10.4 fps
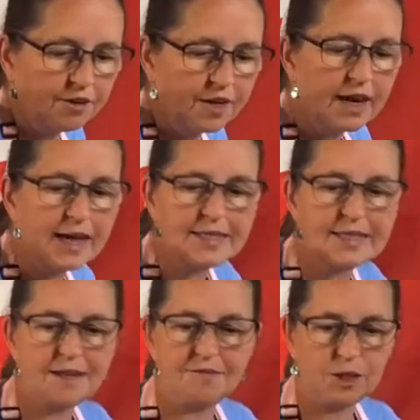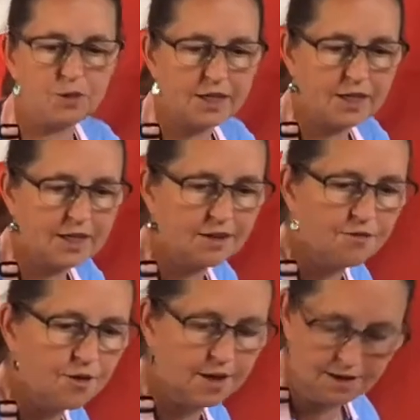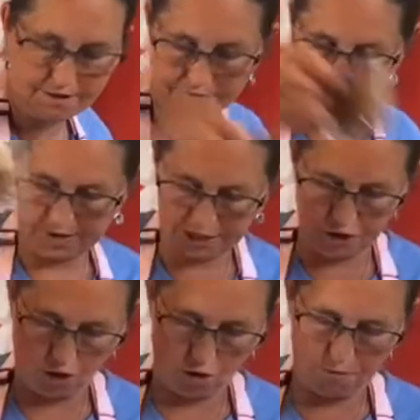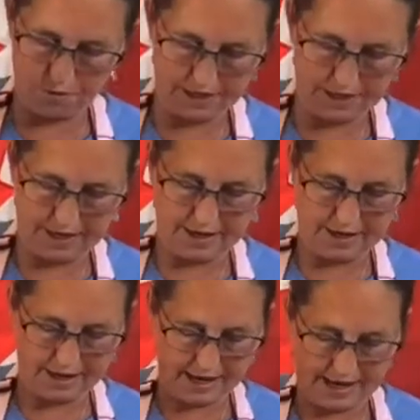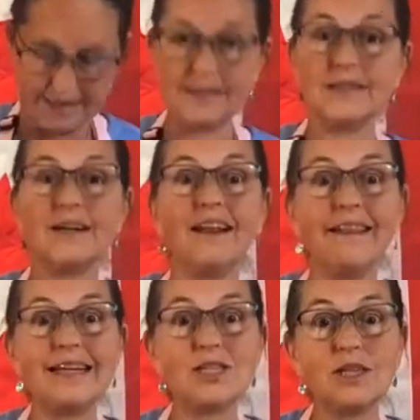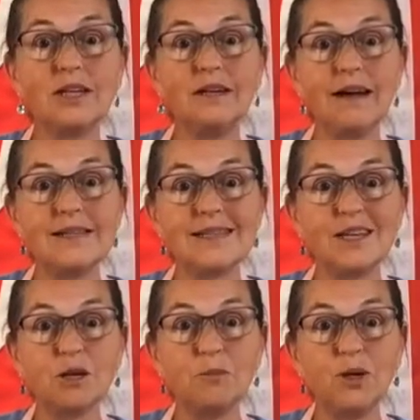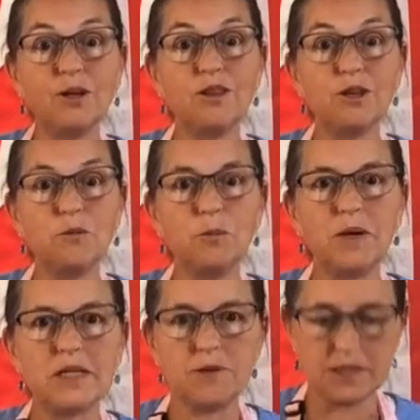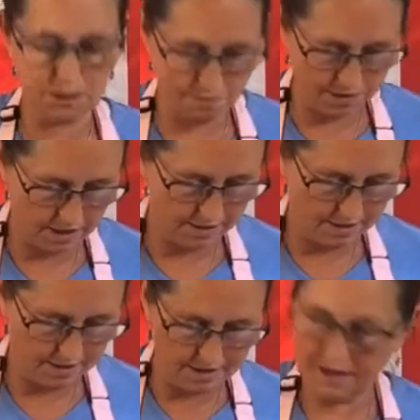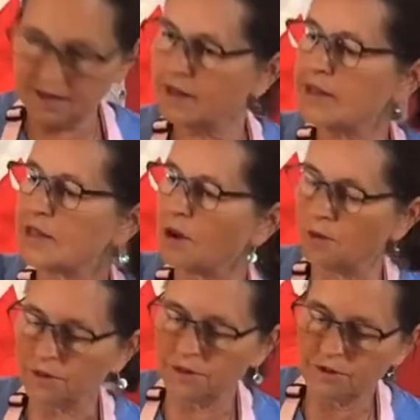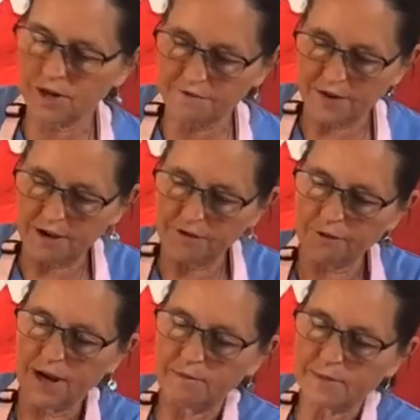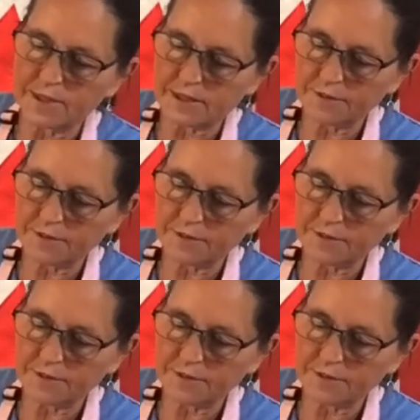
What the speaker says: It has enough liquid in it for it to cope. And that's the nice thing about a Thermomix recipe. So 35 grams.